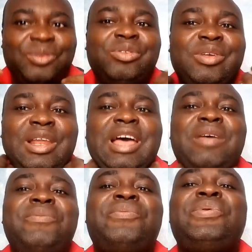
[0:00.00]
until
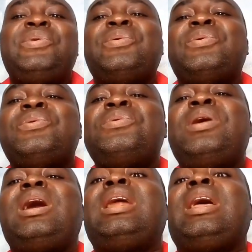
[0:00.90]
I feel
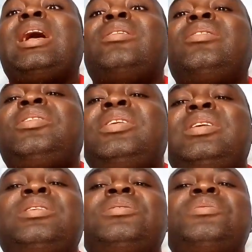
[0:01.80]
and I can
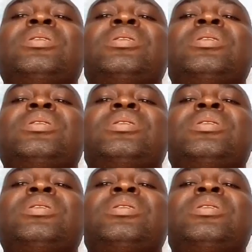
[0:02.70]
see